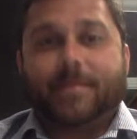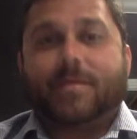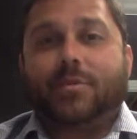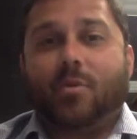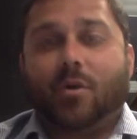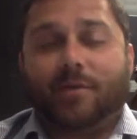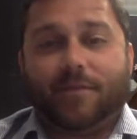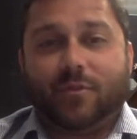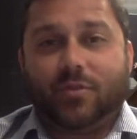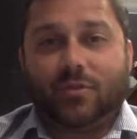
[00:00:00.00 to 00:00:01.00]
So our
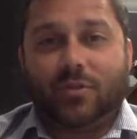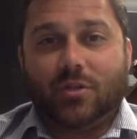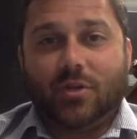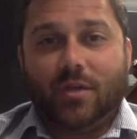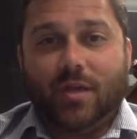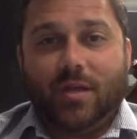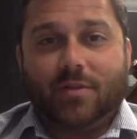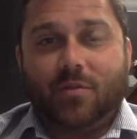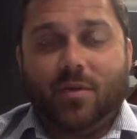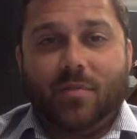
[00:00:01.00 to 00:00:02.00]
first look
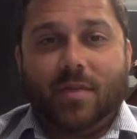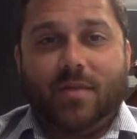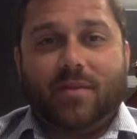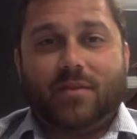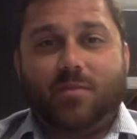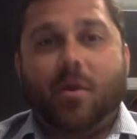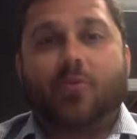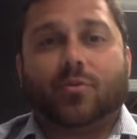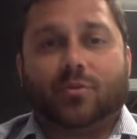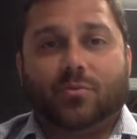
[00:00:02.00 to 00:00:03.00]
is going to be at the
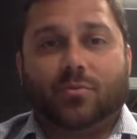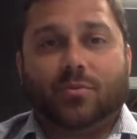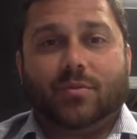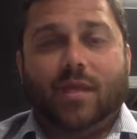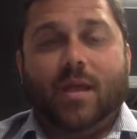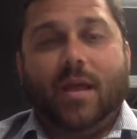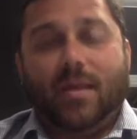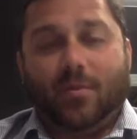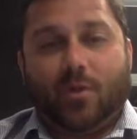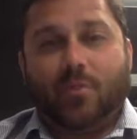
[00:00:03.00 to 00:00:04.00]
smaller schools,
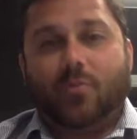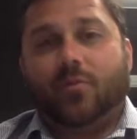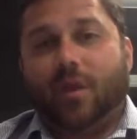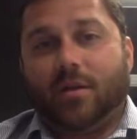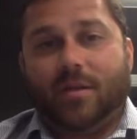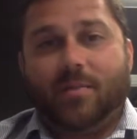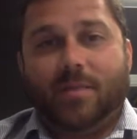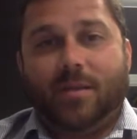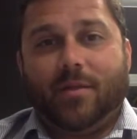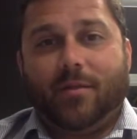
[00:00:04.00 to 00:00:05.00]
and then we're going to move on to the
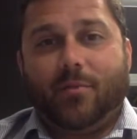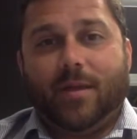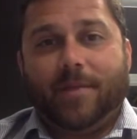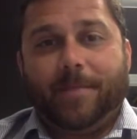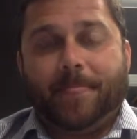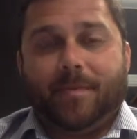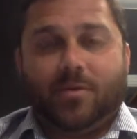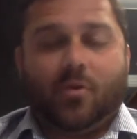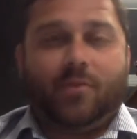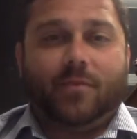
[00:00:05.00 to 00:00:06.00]
big three.
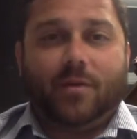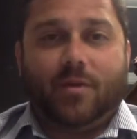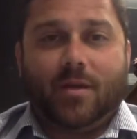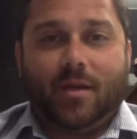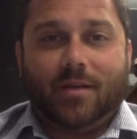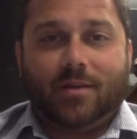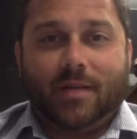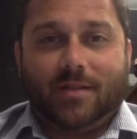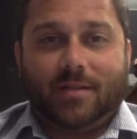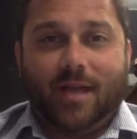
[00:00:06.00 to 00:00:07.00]
So hopefully you can
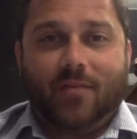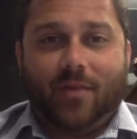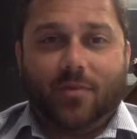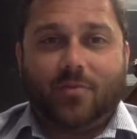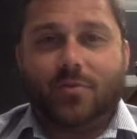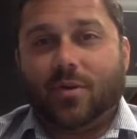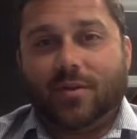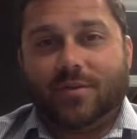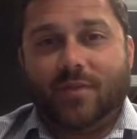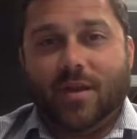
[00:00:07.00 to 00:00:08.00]
check us out and that you enjoy
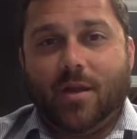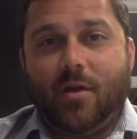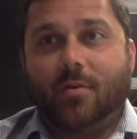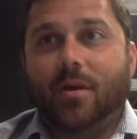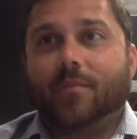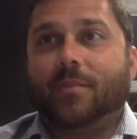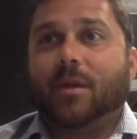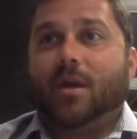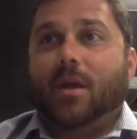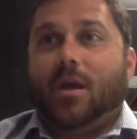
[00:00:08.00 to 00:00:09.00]
this video.
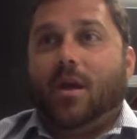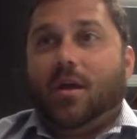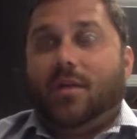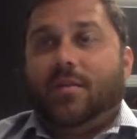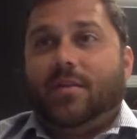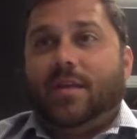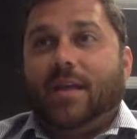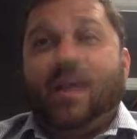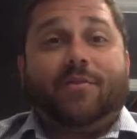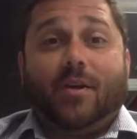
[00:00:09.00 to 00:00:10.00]

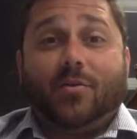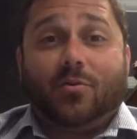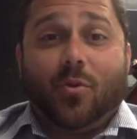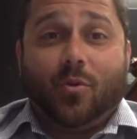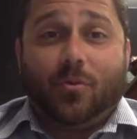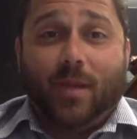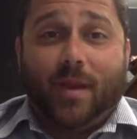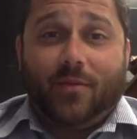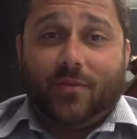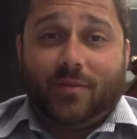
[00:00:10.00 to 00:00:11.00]
The FIU Golden
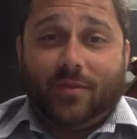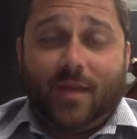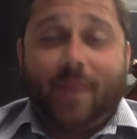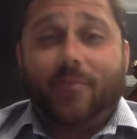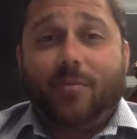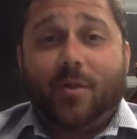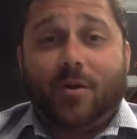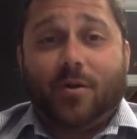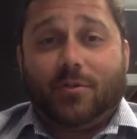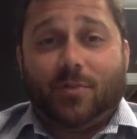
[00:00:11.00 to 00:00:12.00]
Panthers, the head football
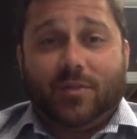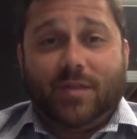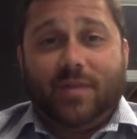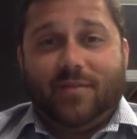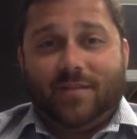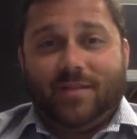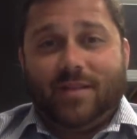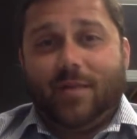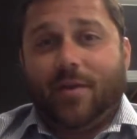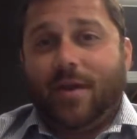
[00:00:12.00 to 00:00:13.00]
coach Butch Davis is
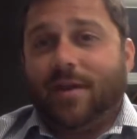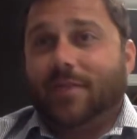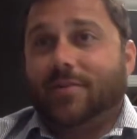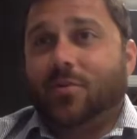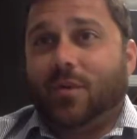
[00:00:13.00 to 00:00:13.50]
there, and he's going